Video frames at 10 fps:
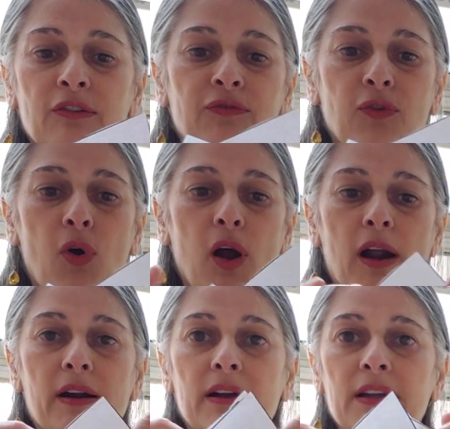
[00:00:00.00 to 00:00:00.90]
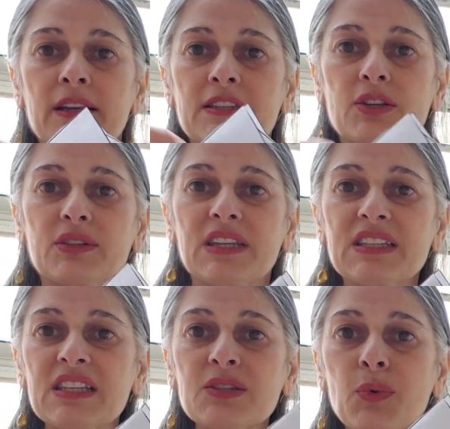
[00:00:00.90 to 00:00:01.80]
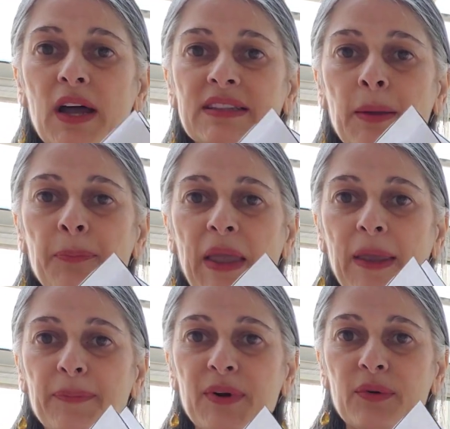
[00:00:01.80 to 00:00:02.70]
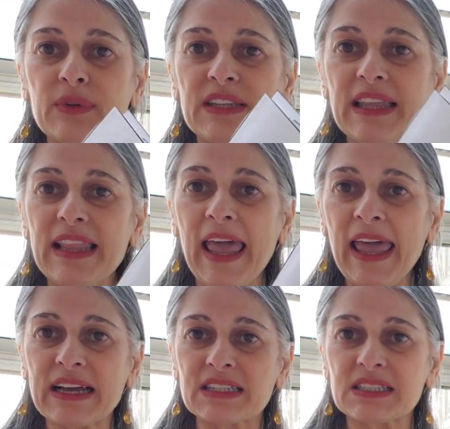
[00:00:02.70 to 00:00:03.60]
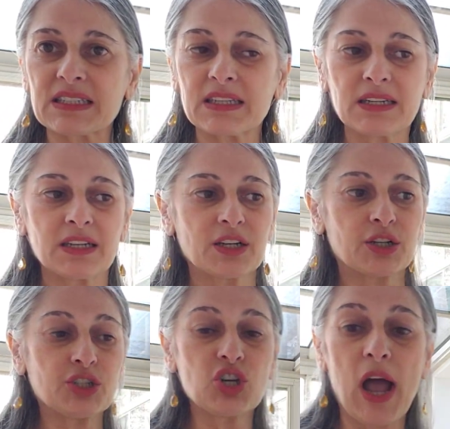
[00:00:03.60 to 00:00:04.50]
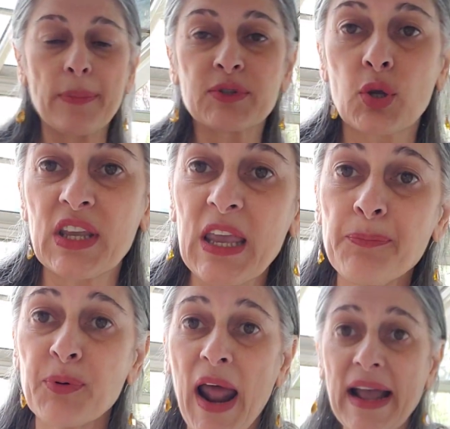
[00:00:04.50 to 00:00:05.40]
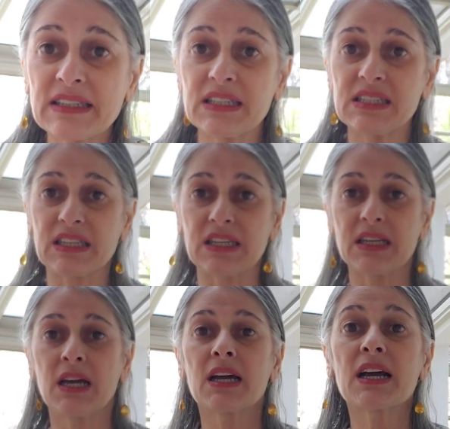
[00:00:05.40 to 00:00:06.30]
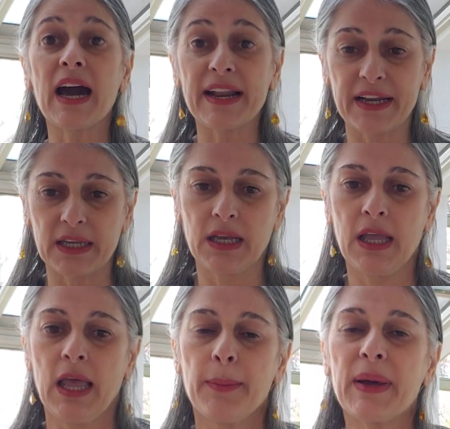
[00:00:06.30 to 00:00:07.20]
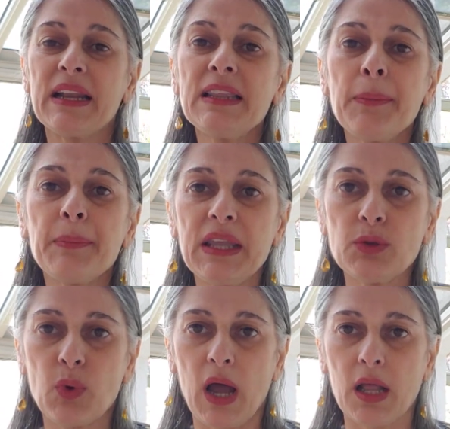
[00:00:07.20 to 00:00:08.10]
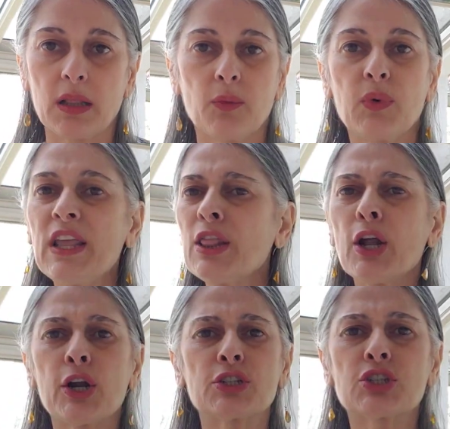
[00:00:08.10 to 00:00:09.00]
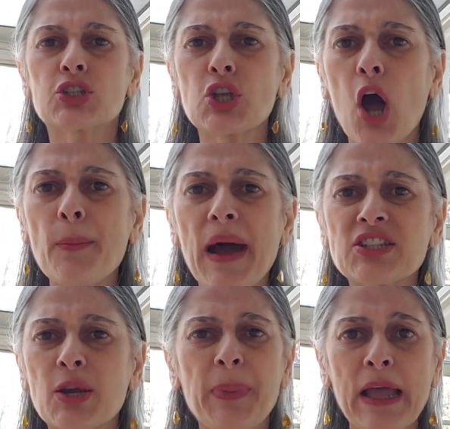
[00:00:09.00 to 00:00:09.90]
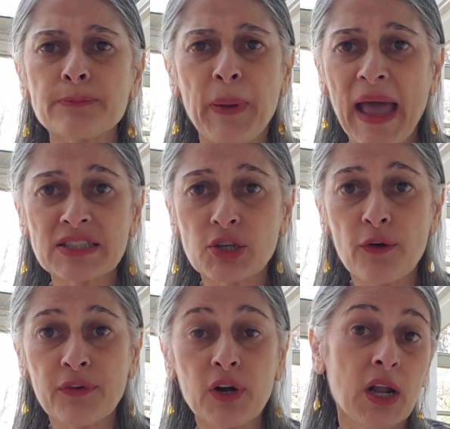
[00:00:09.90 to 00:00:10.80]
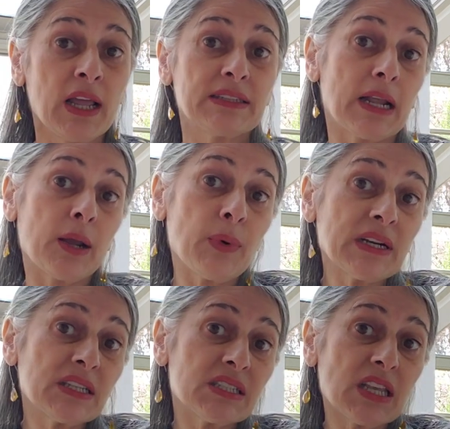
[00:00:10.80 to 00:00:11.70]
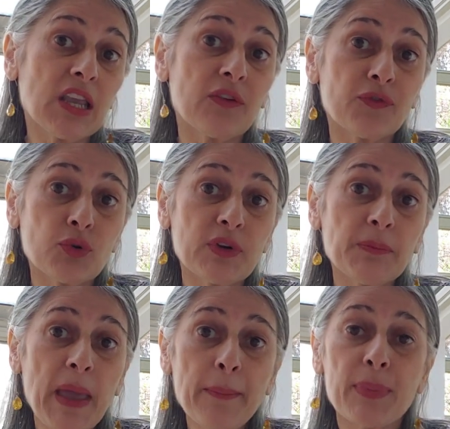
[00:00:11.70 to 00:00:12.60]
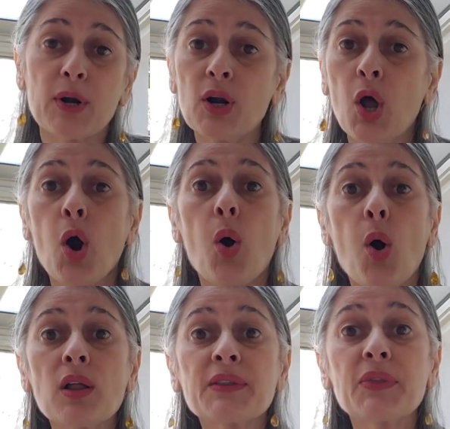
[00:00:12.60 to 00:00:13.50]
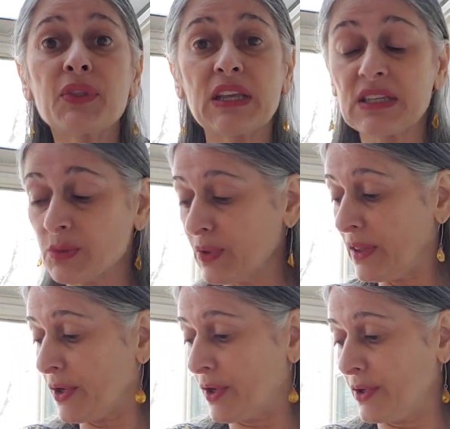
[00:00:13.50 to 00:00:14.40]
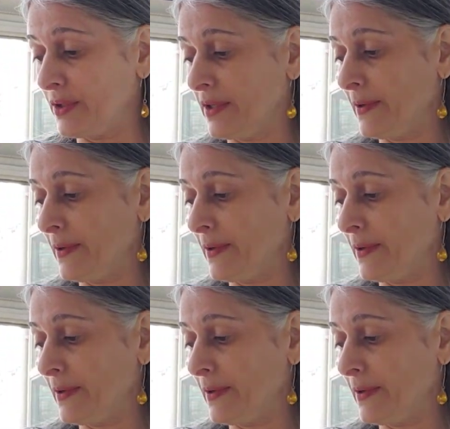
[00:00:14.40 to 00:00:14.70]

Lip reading: 4. So this is what the paper with an X. Good job. So keep practicing cutting. But in the meanwhile, we learned so much about Passover that I want to see if you remember all the things we learned.